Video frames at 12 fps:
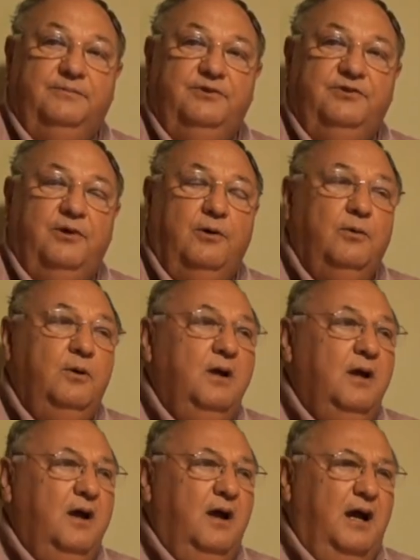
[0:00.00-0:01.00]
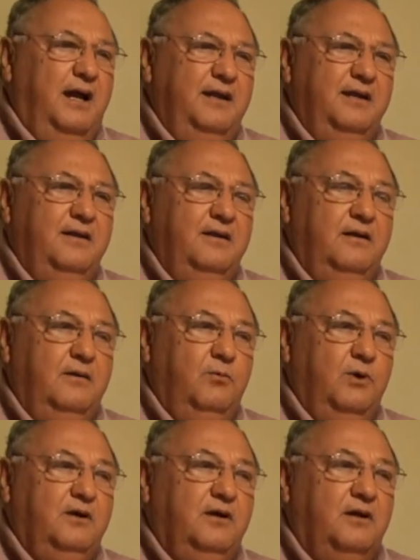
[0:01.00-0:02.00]
So I did
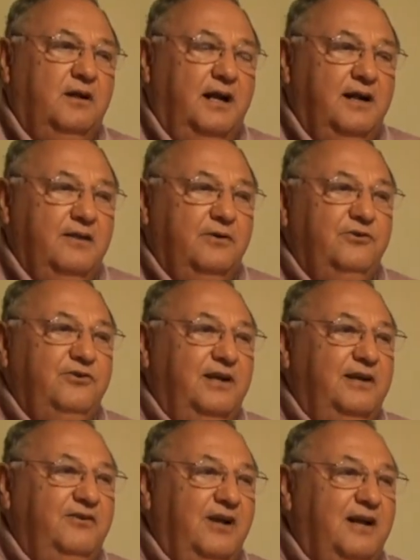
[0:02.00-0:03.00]
worked on a lot of those things.